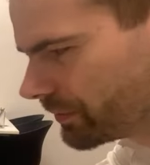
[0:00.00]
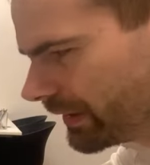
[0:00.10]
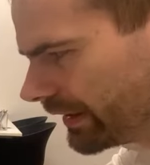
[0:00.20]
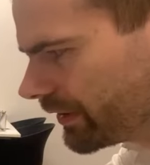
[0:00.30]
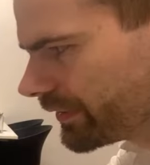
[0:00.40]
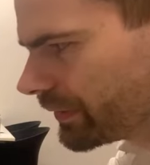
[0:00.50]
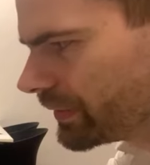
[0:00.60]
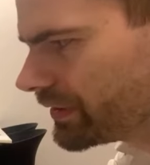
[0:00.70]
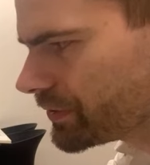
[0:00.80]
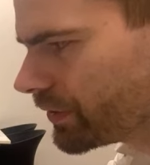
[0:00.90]
I don't think we
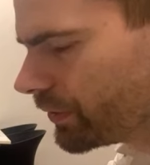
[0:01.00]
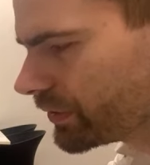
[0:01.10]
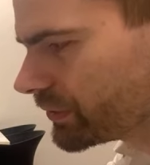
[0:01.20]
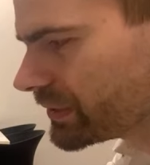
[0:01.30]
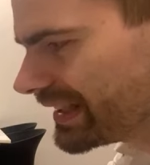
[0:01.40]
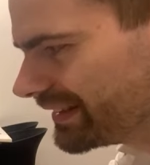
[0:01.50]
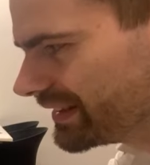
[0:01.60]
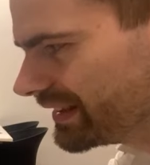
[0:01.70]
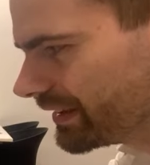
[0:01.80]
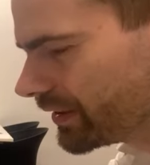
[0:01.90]
need to go to that
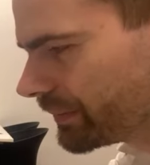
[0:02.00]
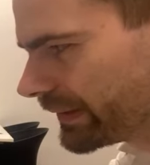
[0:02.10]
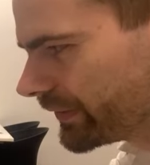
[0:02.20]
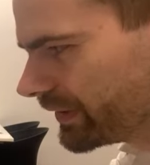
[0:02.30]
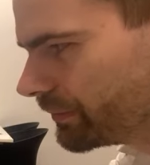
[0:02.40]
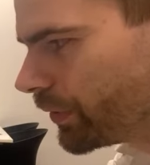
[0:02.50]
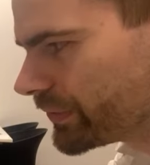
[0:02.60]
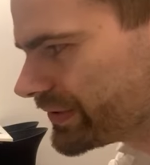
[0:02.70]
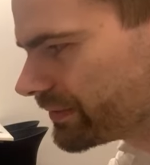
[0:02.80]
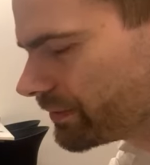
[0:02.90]
details, because in
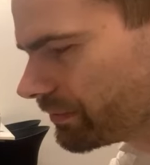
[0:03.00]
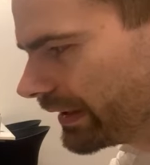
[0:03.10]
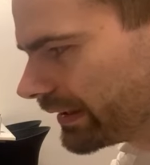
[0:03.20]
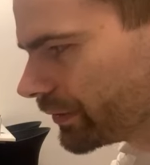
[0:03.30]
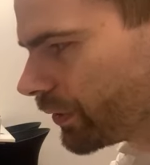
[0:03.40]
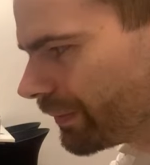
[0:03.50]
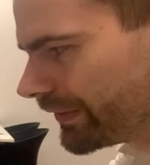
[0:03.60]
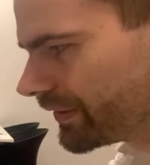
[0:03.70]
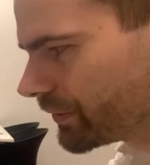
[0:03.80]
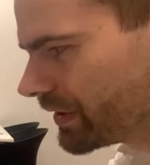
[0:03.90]
most like normal
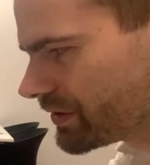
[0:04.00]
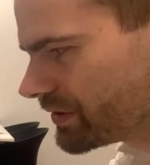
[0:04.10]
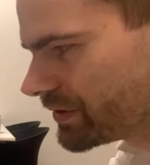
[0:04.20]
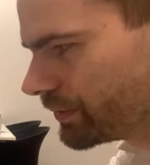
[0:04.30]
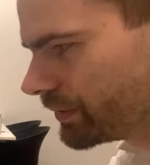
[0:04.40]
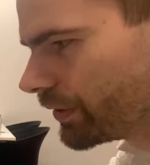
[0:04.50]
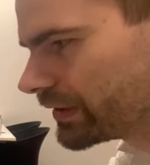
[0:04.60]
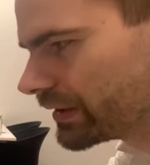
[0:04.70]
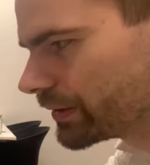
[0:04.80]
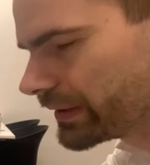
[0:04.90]
situations you will not
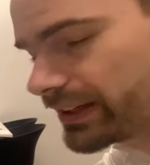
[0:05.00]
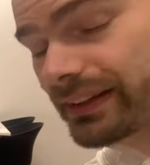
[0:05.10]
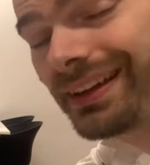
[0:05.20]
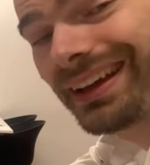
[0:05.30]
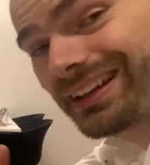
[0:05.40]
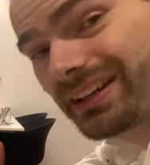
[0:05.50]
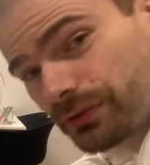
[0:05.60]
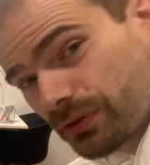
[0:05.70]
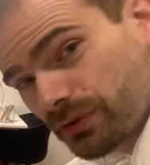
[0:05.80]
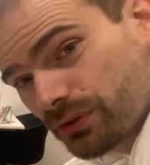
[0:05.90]
deal with that. And if
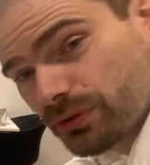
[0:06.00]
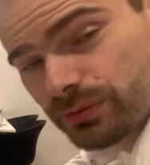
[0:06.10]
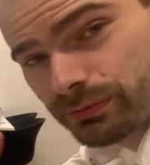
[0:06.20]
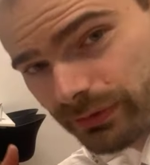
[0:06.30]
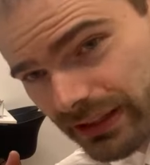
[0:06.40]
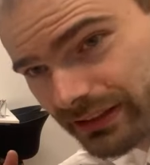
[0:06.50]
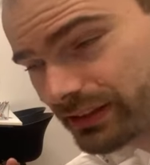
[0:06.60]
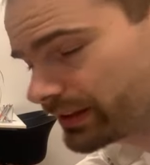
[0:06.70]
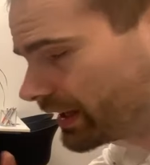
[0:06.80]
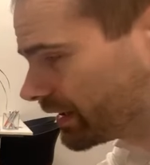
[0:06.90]
you do, get
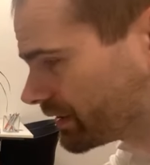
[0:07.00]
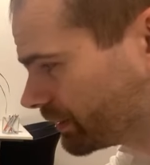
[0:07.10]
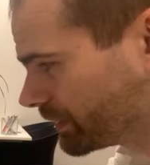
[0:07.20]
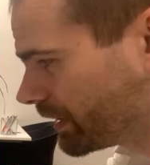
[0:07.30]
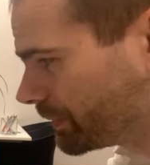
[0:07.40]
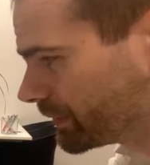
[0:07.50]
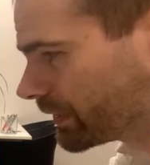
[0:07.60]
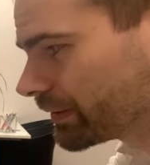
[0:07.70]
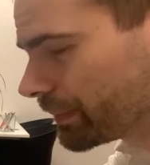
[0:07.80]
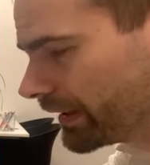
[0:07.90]
in touch. I'll be happy to
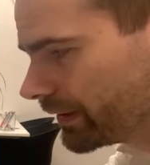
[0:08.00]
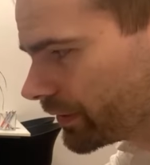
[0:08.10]
explain.